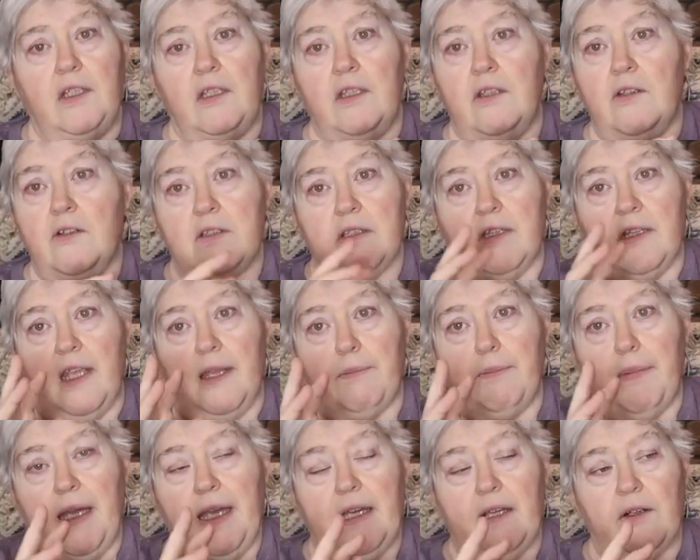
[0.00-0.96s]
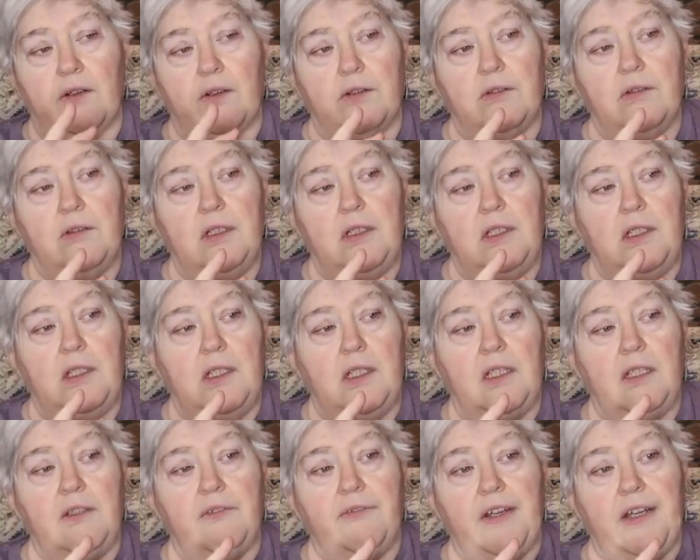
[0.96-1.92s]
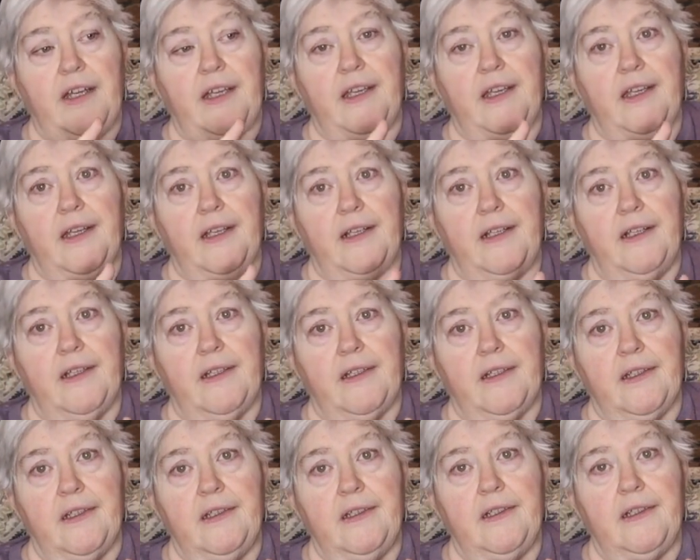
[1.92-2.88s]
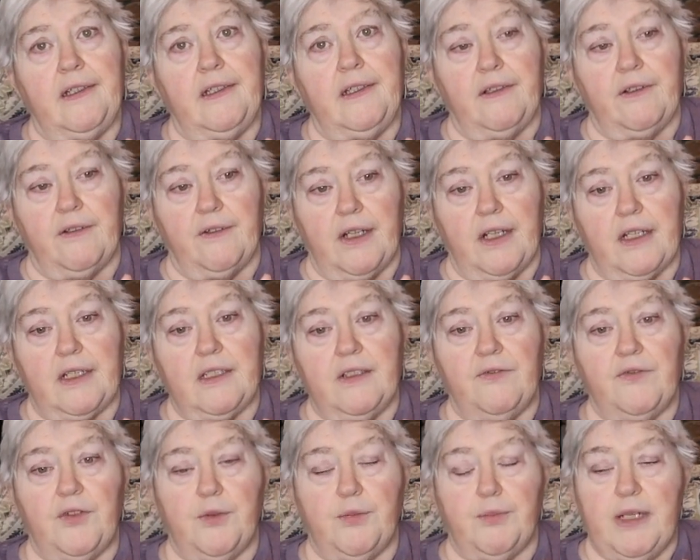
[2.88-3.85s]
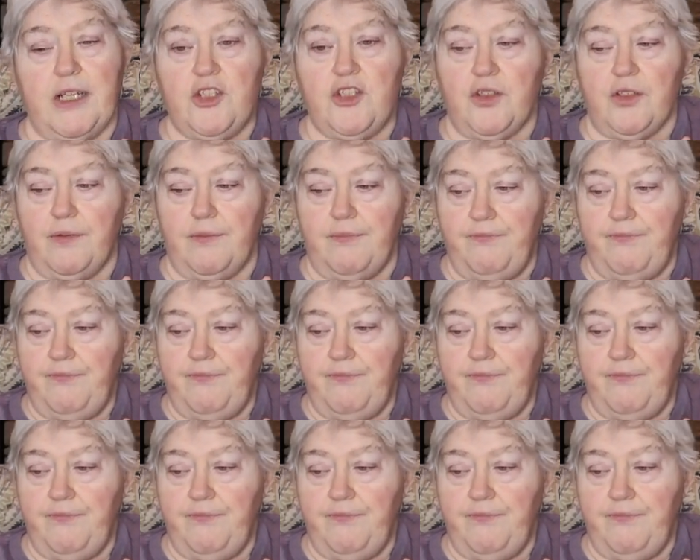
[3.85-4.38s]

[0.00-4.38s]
using that pattern if I had uh, the correct information.